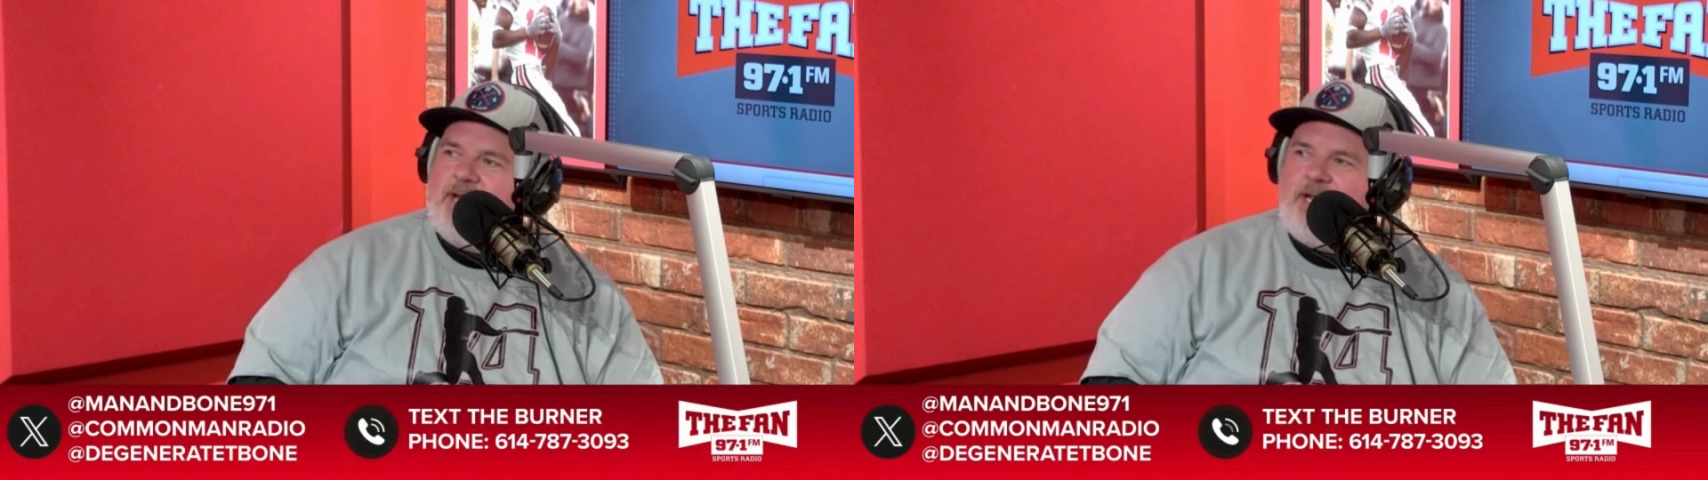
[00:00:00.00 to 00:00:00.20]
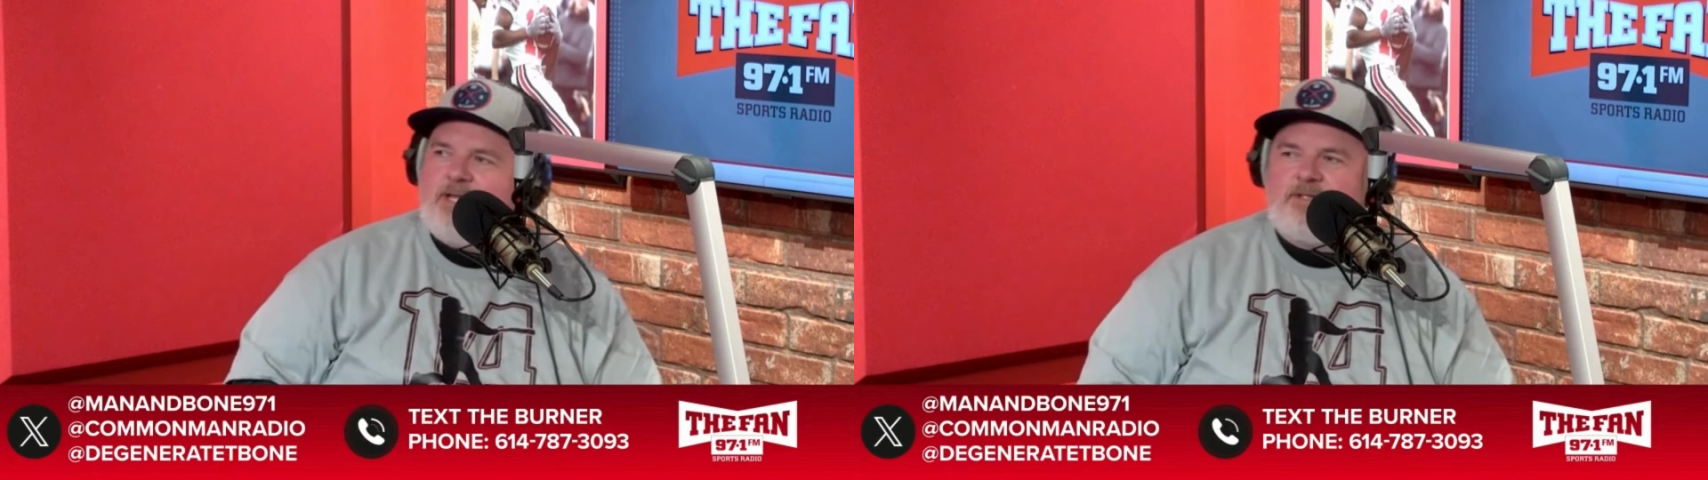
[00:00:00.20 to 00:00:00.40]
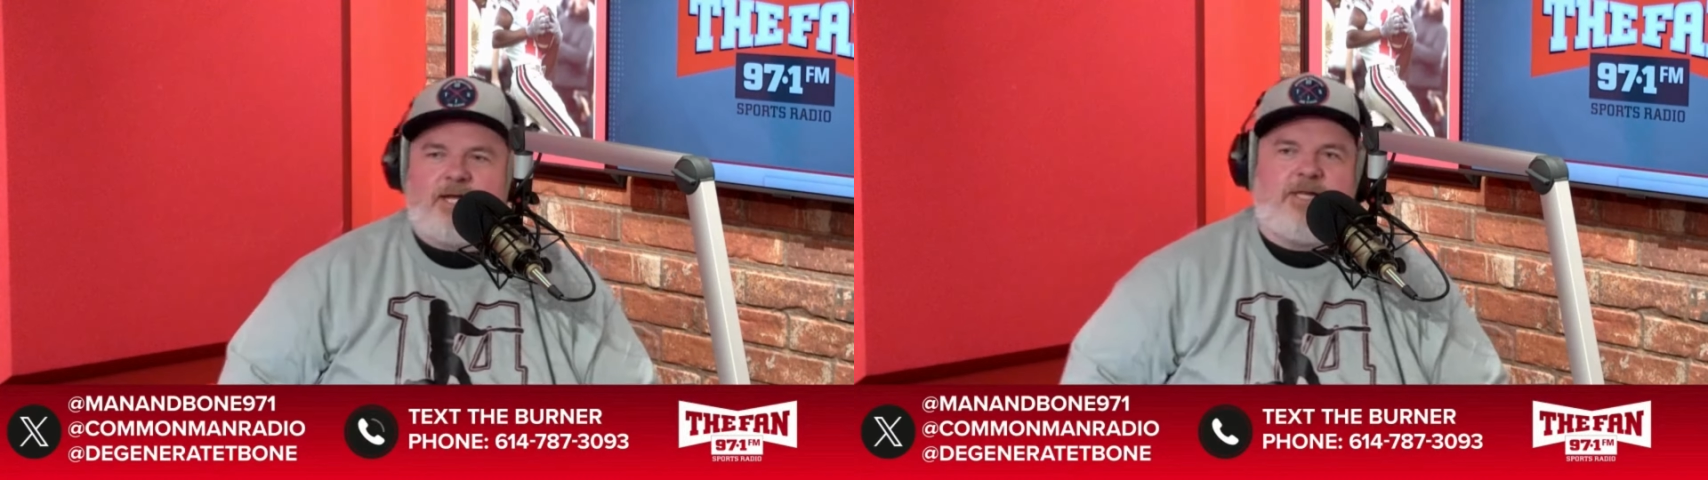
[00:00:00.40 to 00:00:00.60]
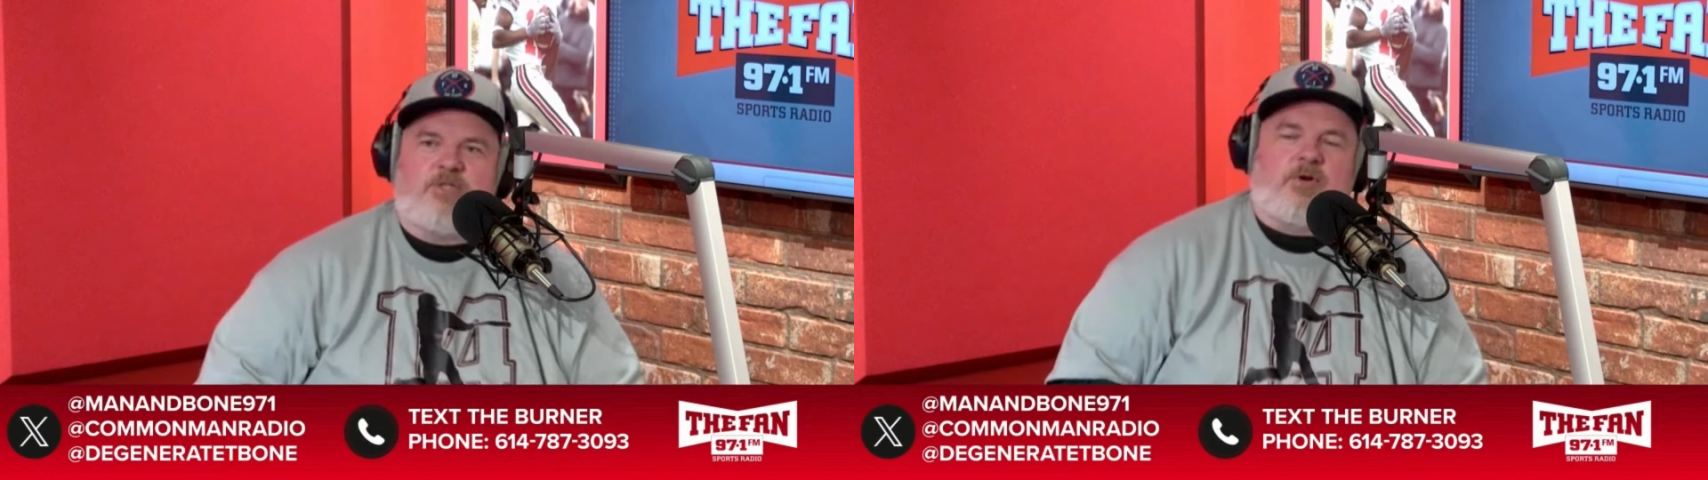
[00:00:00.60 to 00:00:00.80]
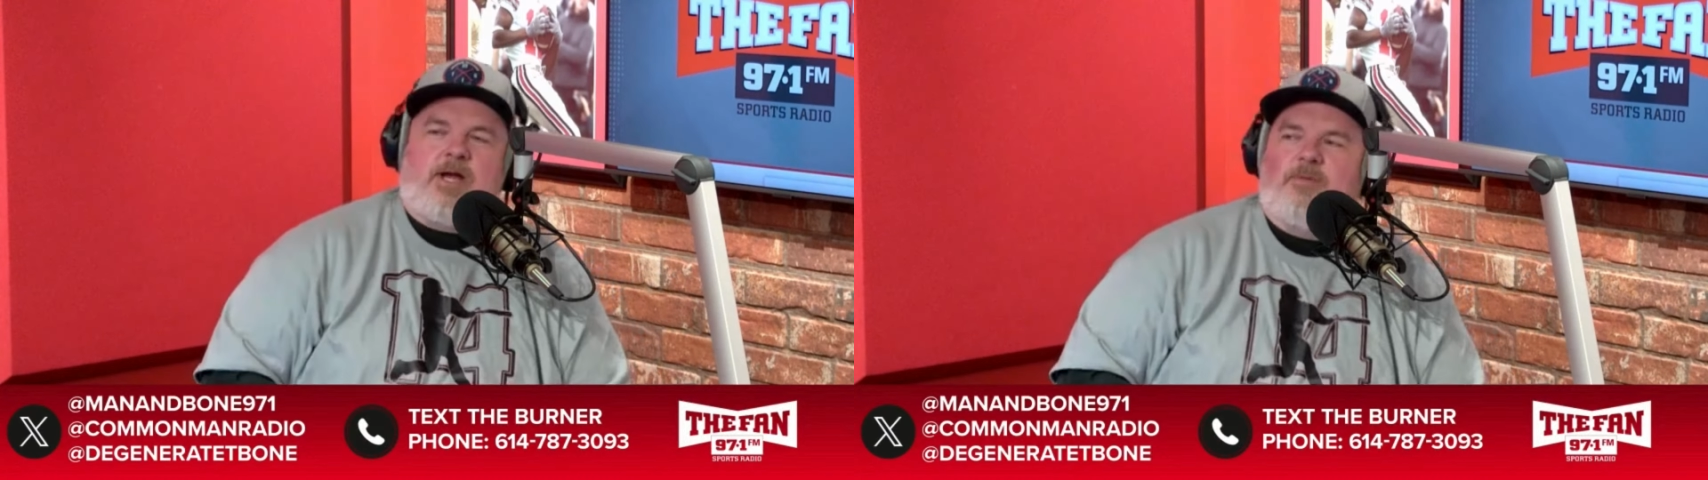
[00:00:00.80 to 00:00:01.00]
Teddy,
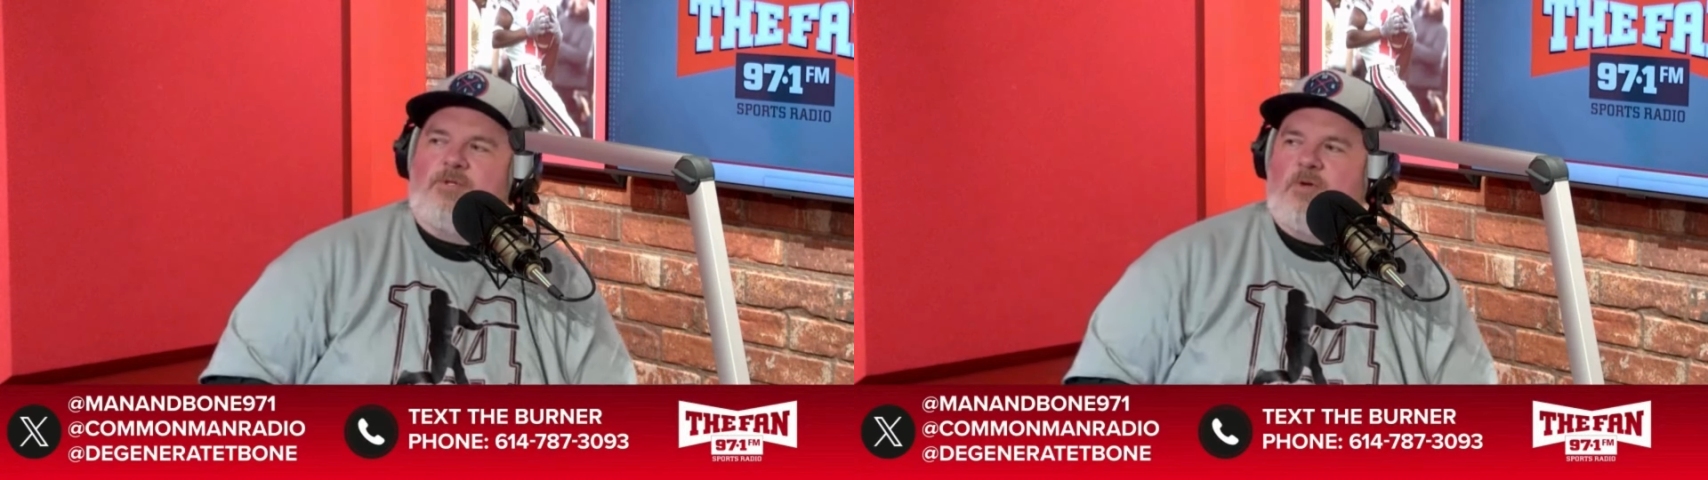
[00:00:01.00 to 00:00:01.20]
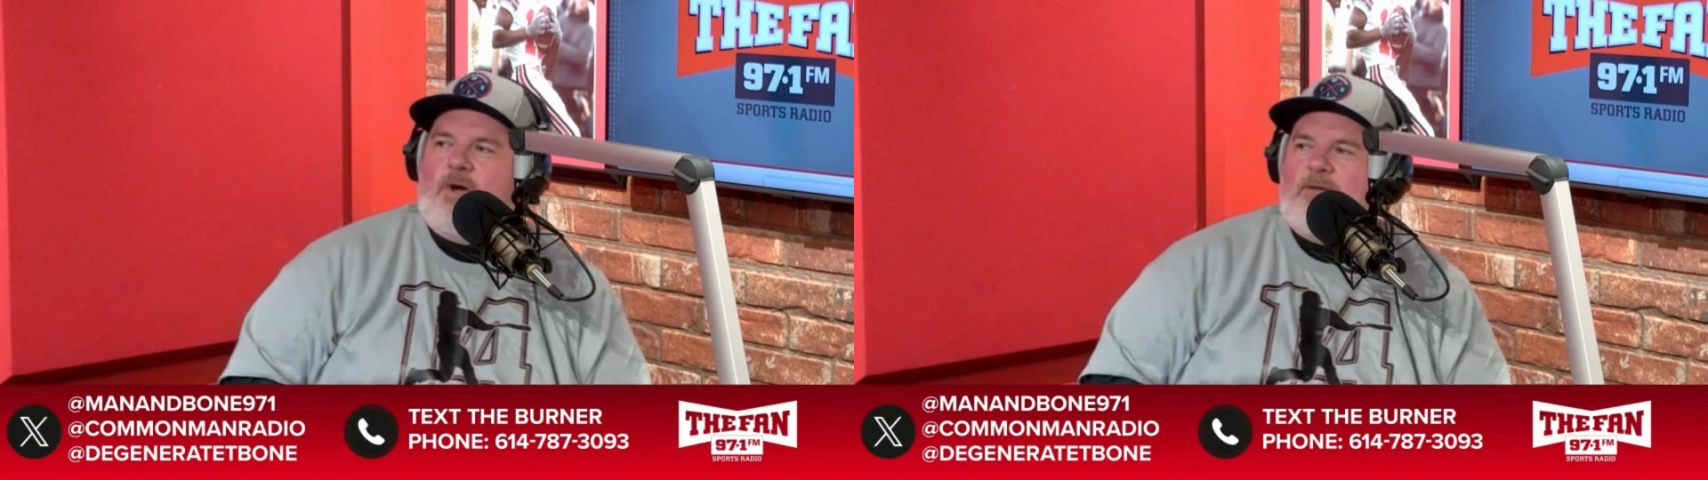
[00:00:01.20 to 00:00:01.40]
Teddy's trying to.